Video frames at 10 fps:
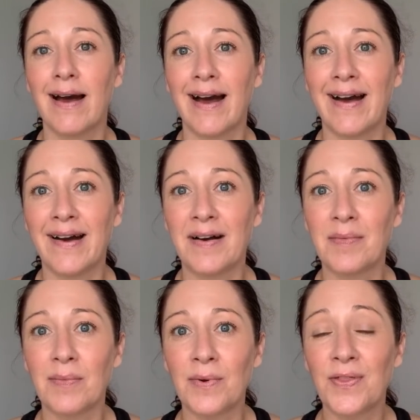
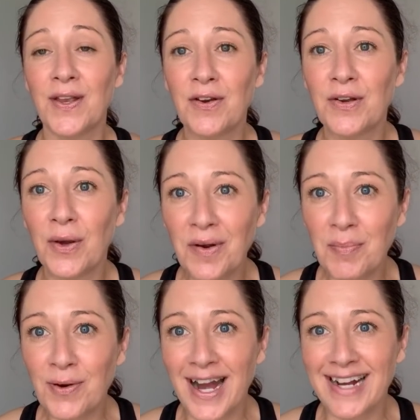um, within your yoga
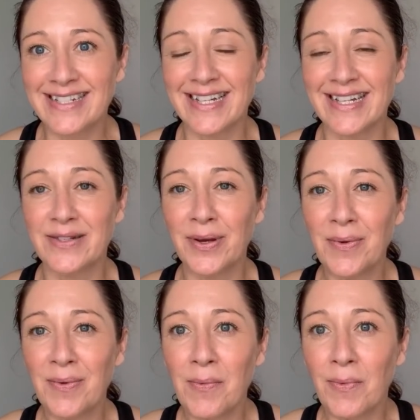practice. What do
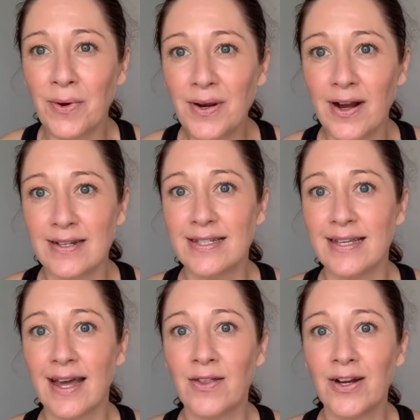you want to work on
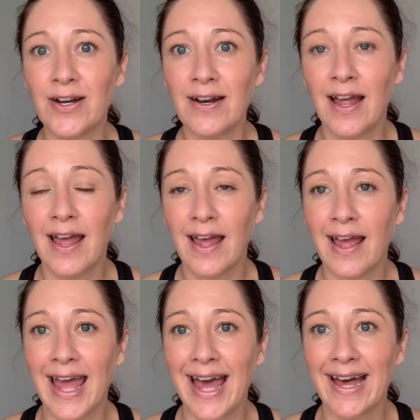together
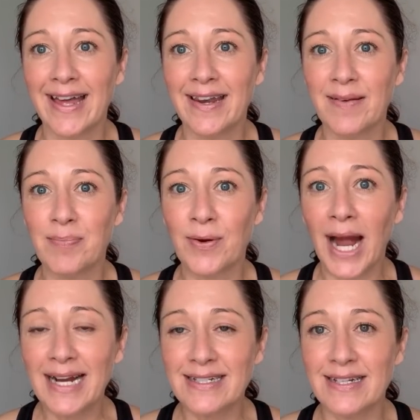and
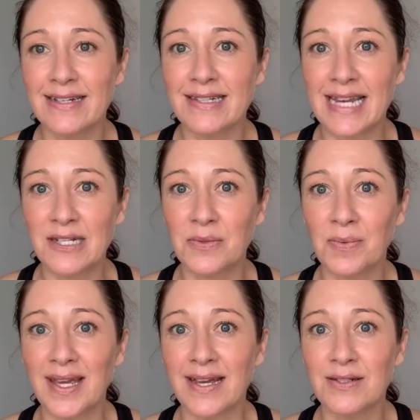practice next
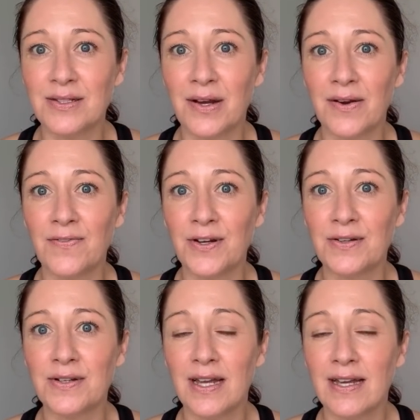week? So if
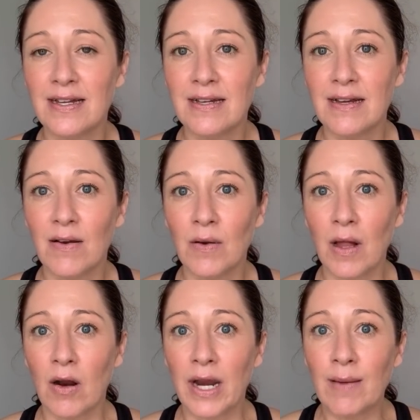you're
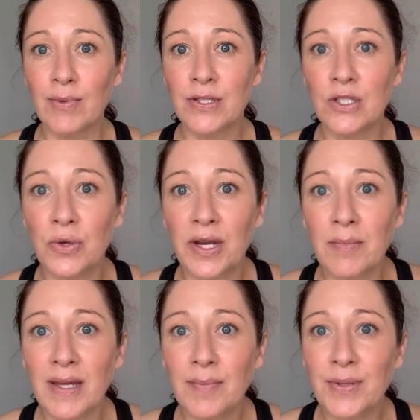are able to join
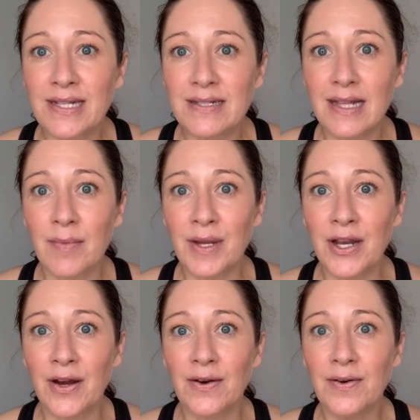me, please let me
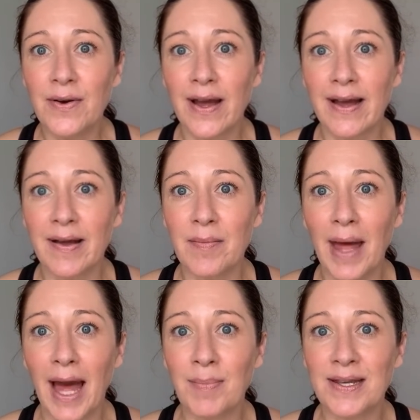know. I'm um,
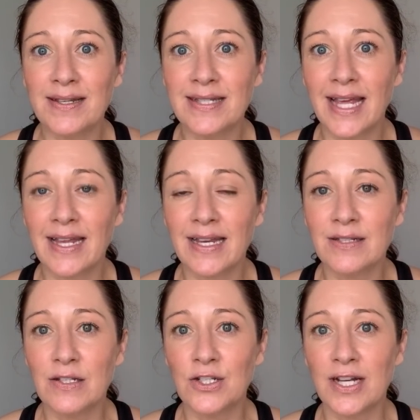happy to take any
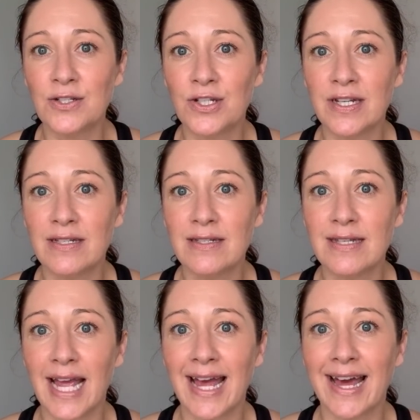suggestions.
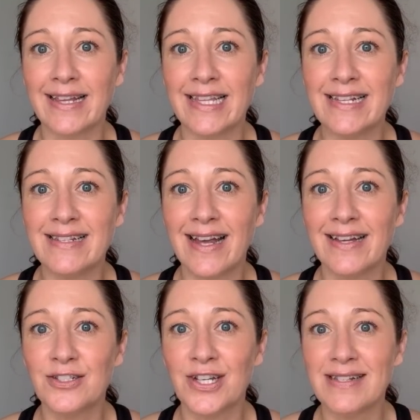And
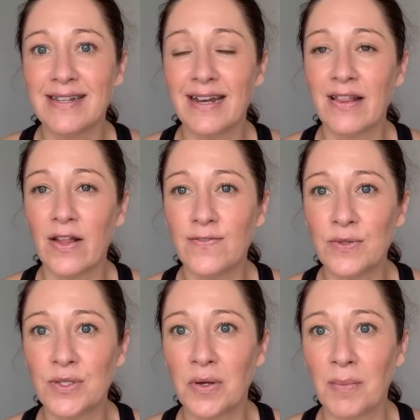Lisa, Jason, I love you
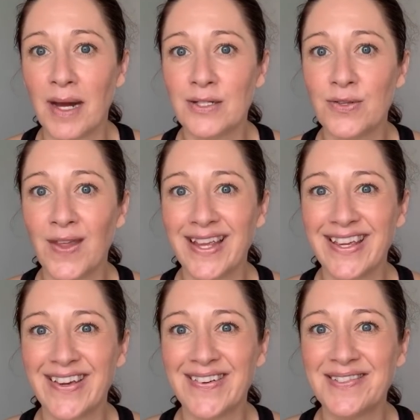so much.
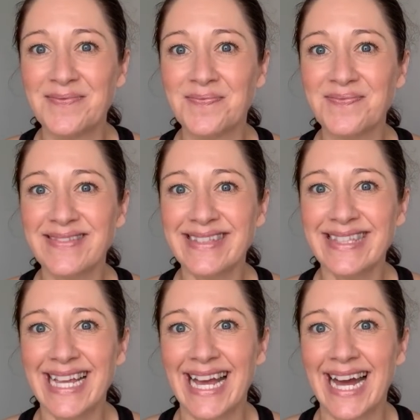Thank
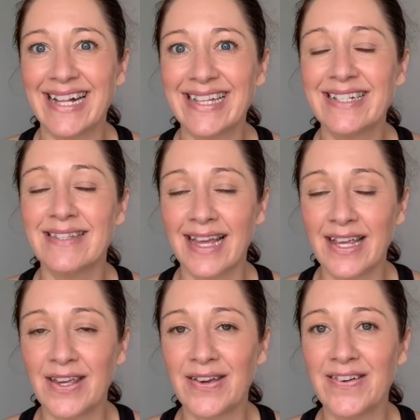you. Alex, thank you.